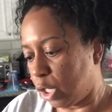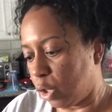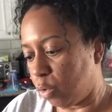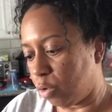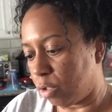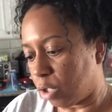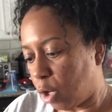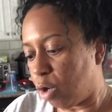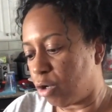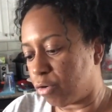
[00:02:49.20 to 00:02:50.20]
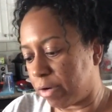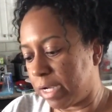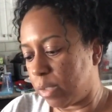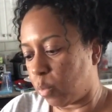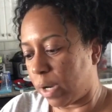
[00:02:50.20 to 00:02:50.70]
long long
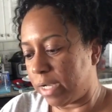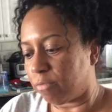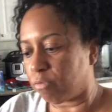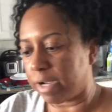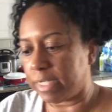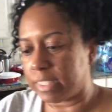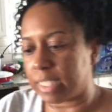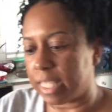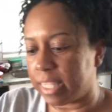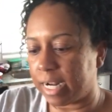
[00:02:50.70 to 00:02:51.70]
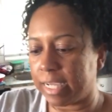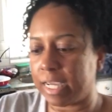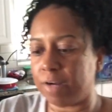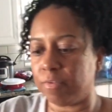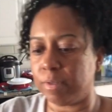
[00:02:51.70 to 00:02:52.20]
grain white rice that I
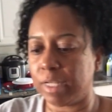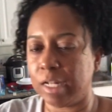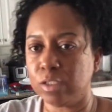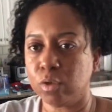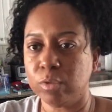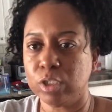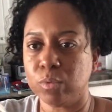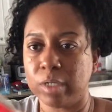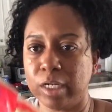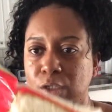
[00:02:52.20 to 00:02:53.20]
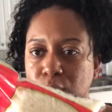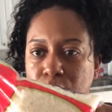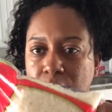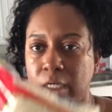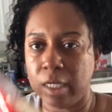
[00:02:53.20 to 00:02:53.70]
got from the dollar store, which is what I
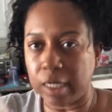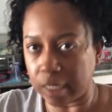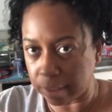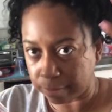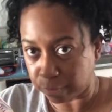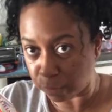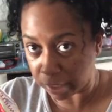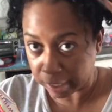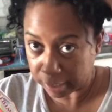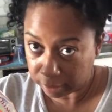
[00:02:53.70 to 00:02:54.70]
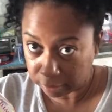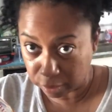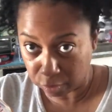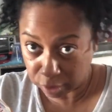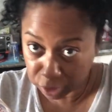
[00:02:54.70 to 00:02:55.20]
use um, when I,
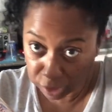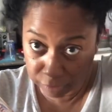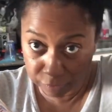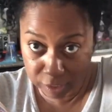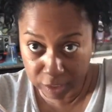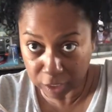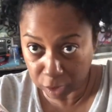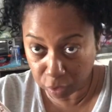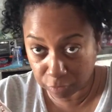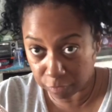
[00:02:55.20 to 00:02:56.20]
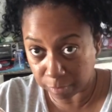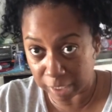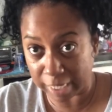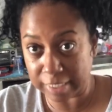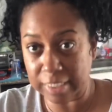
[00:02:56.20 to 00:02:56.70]
you know, achieved this look
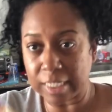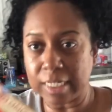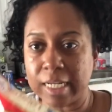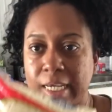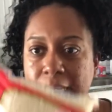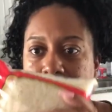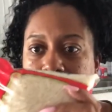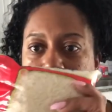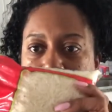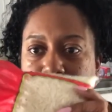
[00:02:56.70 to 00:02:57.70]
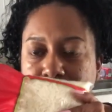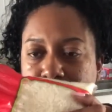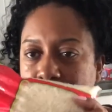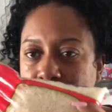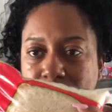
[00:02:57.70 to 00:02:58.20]
from last Sunday. I
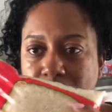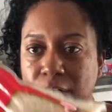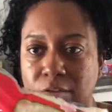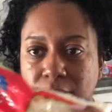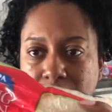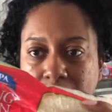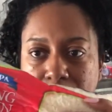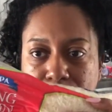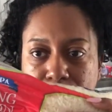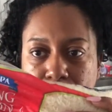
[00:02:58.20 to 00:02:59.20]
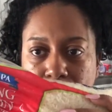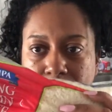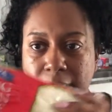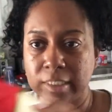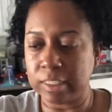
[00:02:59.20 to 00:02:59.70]
use just regular dollar store
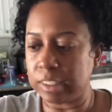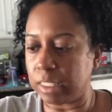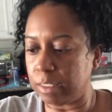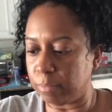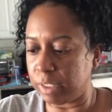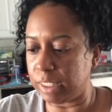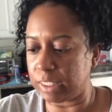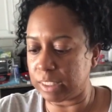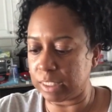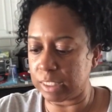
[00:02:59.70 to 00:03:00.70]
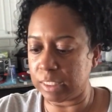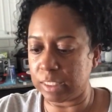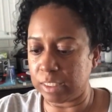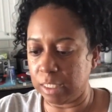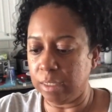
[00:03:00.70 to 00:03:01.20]
rice. This is unbleached. This
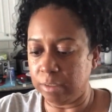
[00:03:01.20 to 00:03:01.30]
is,